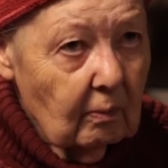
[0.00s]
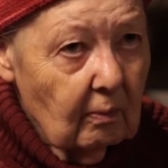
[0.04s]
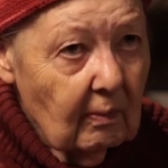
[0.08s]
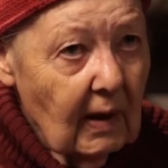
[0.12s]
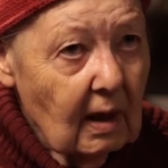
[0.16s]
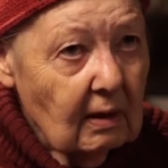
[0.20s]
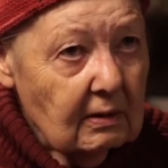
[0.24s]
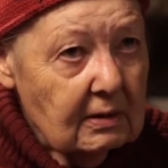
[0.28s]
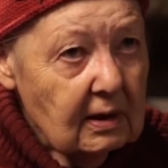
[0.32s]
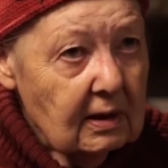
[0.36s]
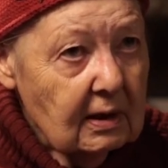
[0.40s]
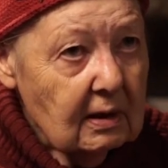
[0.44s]

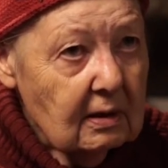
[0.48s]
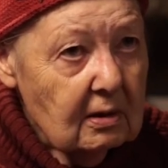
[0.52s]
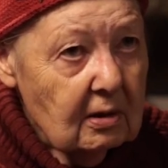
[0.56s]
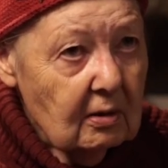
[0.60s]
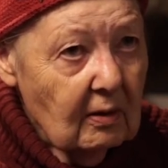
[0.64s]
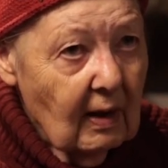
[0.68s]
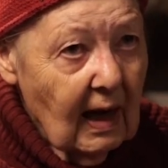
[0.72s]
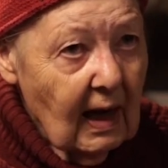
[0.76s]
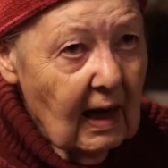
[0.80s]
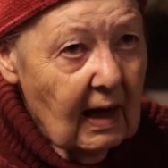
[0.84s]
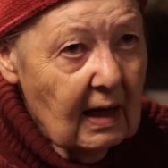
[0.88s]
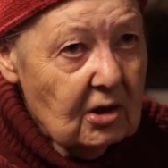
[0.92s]
melted
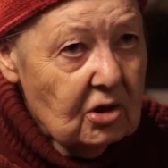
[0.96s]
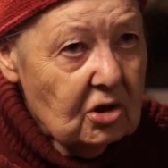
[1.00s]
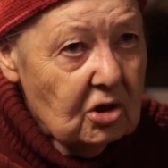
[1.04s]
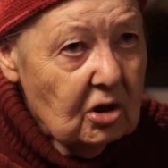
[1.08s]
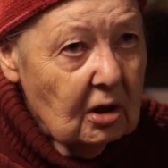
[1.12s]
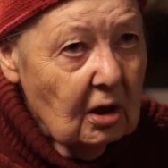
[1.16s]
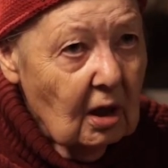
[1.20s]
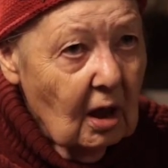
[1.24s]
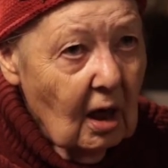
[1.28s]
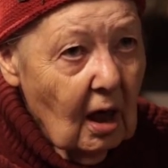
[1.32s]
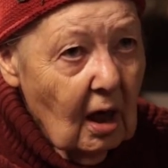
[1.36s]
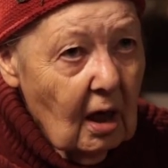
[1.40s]
into ash.
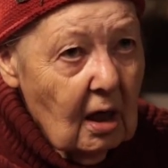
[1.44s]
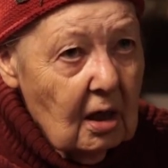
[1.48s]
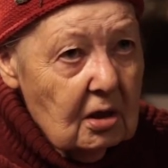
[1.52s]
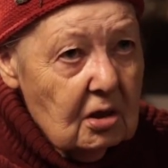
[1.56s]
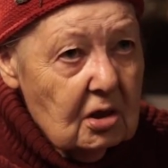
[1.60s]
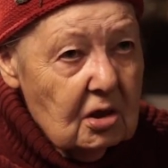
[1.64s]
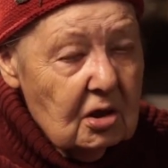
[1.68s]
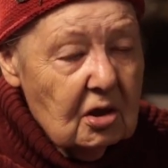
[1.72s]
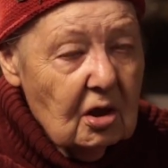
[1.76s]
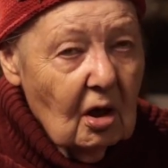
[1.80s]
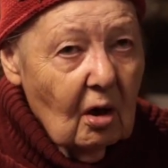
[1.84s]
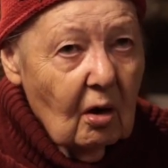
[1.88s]

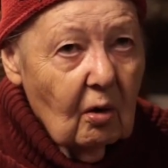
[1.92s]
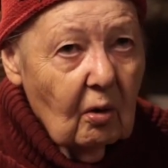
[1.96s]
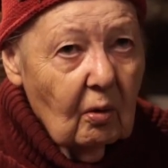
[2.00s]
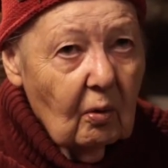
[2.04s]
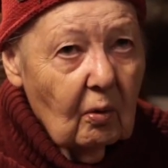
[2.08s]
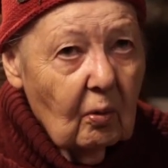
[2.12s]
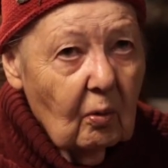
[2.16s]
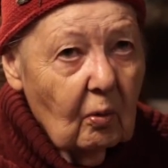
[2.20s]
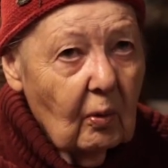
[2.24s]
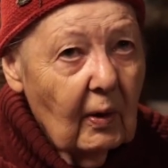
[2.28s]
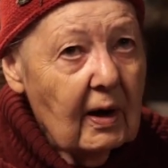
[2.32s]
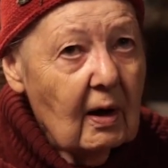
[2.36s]

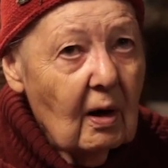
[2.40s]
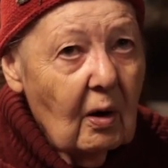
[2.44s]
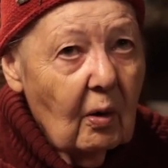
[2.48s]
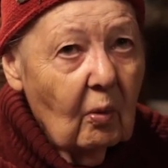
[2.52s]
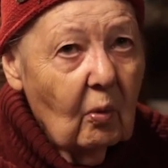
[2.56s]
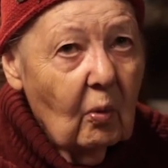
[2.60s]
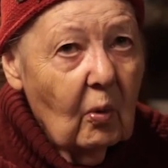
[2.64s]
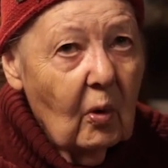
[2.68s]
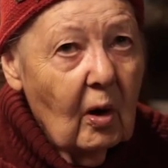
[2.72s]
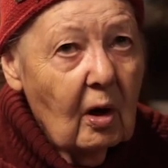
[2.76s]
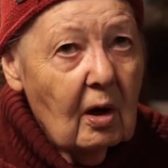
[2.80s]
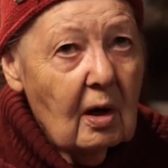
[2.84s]
So we
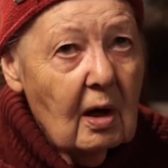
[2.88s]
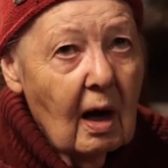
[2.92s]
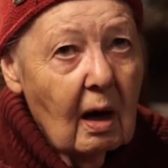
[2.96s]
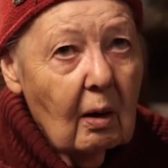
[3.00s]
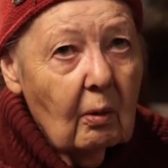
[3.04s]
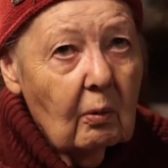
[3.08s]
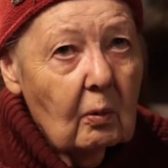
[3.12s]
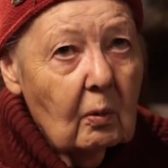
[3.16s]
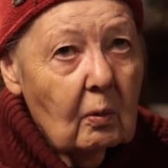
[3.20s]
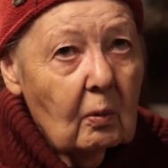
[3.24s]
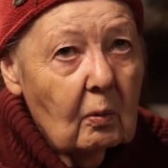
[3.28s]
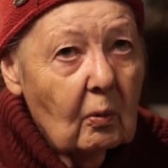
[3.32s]
we're
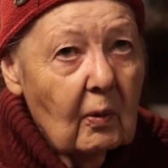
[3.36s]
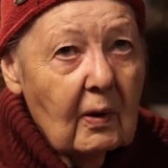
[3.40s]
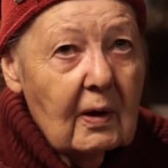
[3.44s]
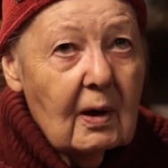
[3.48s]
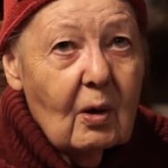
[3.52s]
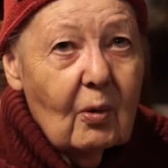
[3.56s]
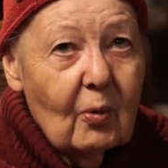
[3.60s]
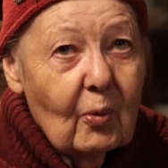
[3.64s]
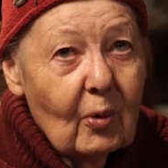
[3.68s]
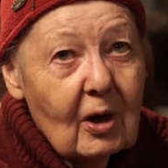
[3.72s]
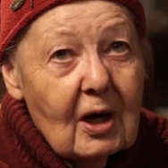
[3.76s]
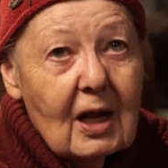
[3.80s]
not we
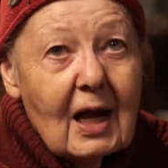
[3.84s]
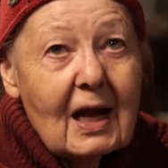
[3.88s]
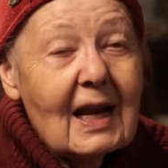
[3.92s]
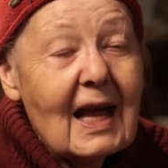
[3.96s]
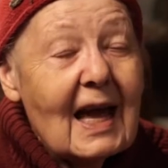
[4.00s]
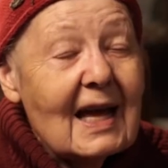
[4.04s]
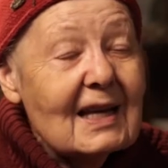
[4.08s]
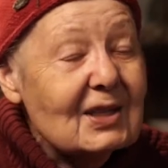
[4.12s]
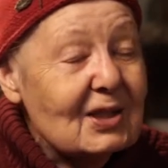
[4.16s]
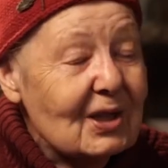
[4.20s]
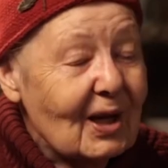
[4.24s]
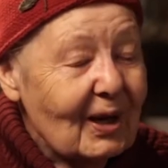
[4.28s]
don't we're not
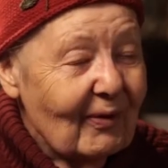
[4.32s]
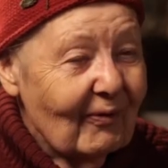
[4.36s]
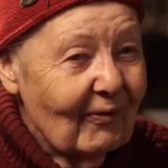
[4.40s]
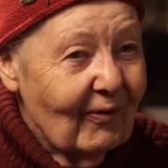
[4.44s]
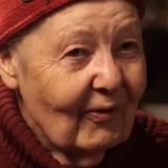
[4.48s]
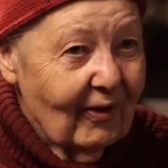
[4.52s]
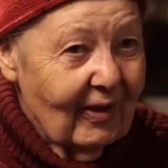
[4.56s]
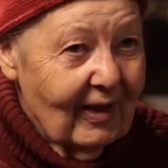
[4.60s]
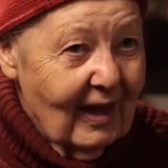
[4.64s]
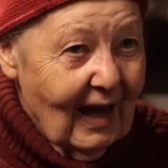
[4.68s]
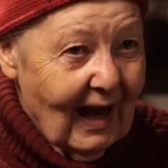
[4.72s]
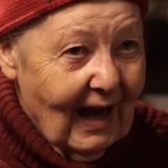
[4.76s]
asking
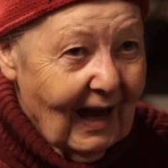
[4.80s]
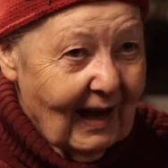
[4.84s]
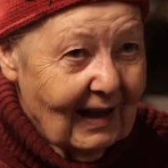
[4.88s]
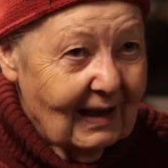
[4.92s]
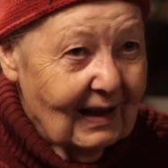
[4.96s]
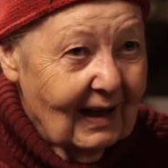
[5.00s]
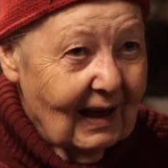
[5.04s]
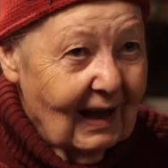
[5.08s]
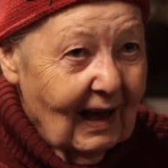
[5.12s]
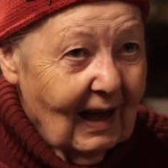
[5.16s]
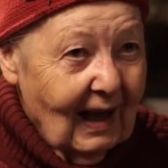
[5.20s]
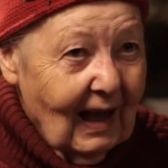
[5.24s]
for that,
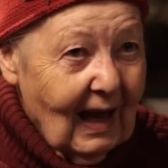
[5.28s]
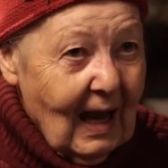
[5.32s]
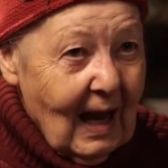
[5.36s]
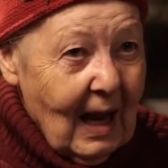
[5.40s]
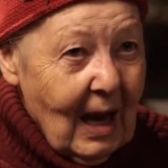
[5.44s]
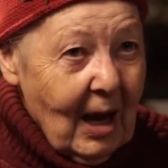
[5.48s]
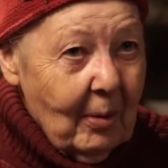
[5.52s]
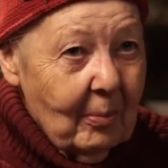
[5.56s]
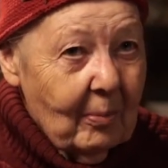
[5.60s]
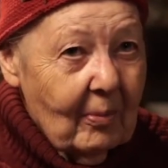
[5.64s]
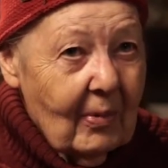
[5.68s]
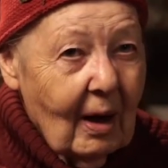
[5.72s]

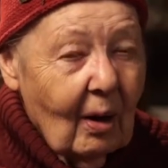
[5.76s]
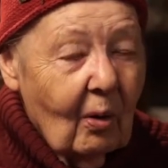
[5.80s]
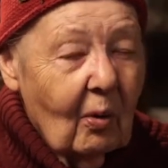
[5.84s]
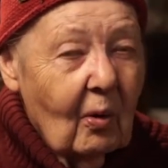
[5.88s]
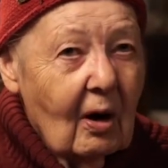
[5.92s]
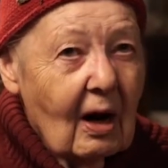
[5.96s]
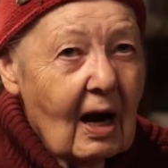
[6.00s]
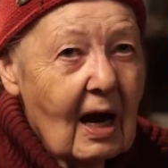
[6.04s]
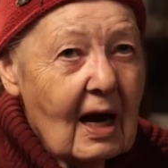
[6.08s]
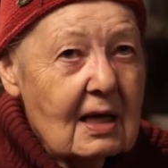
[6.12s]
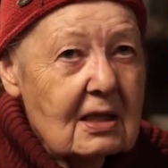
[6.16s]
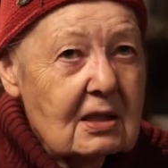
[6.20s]
but
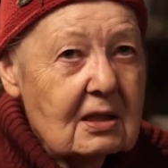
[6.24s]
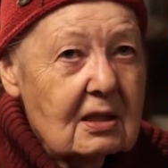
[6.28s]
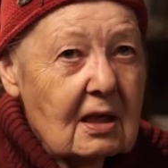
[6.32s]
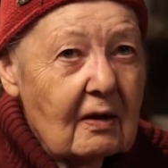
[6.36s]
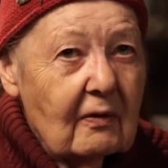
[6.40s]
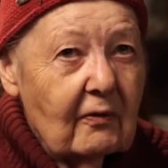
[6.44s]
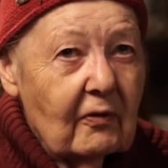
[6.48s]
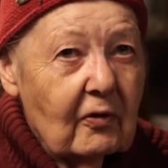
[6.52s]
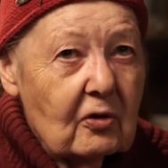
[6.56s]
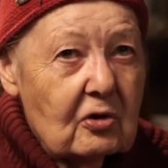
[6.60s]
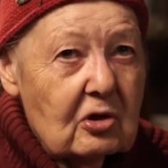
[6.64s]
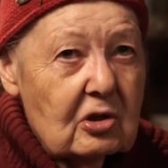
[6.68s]
we're
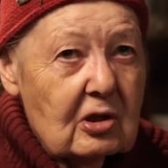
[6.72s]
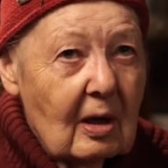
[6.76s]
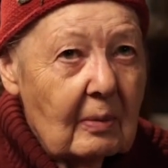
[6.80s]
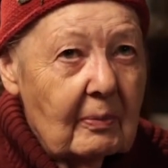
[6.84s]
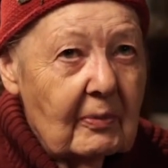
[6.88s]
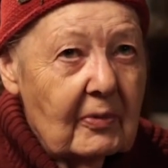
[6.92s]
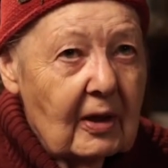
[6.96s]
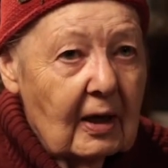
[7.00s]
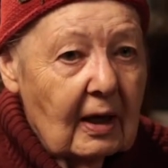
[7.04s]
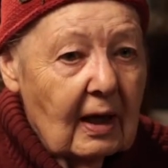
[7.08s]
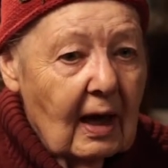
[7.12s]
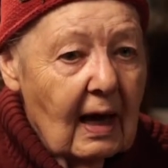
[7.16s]
asking for
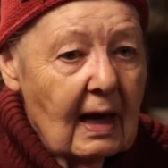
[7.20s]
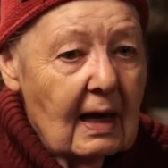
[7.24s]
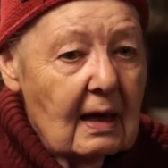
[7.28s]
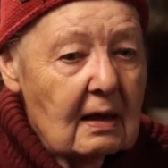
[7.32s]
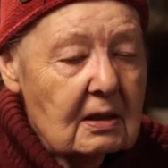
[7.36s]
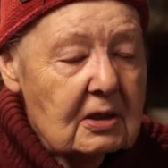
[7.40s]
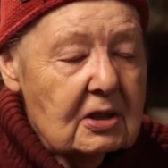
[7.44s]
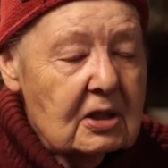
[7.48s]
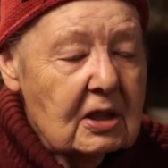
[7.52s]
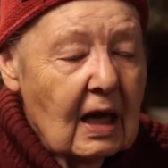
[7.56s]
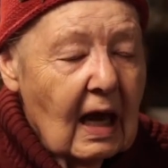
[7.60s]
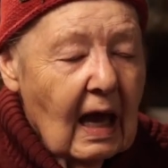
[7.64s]
something
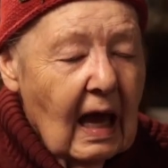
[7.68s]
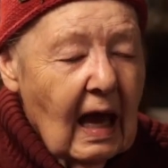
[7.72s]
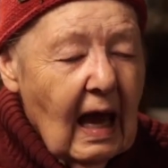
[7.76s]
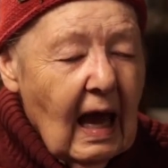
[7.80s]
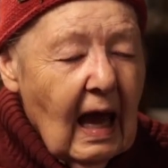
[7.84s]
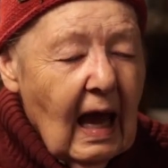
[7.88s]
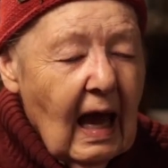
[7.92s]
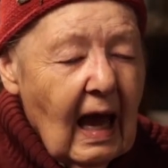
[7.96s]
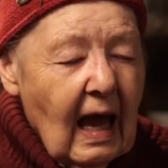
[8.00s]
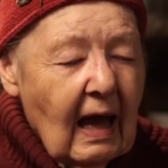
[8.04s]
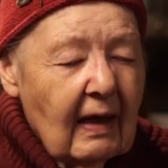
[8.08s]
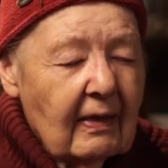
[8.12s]
else.
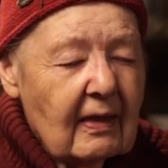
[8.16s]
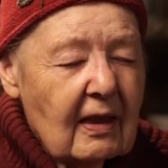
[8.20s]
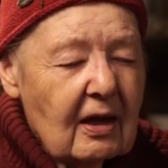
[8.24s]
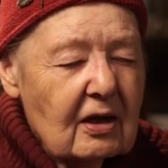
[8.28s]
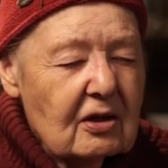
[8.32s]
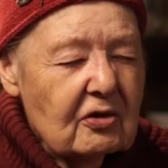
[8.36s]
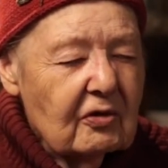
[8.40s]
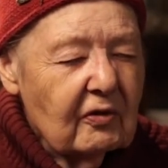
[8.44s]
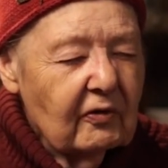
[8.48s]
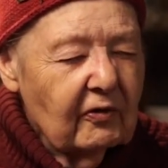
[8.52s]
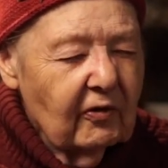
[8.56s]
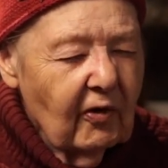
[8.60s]
And this